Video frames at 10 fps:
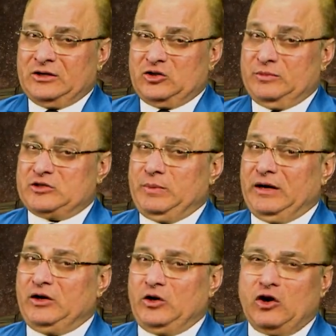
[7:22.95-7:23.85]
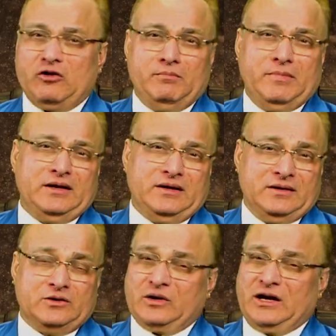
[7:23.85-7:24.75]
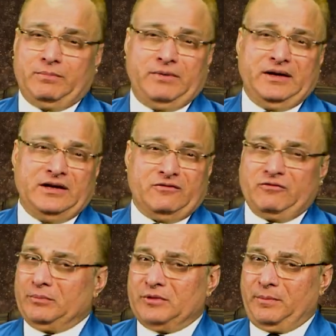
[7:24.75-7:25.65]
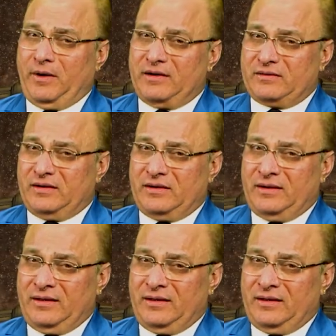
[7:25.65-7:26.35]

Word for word: You may spend a lot of money to get pleasure from the partner.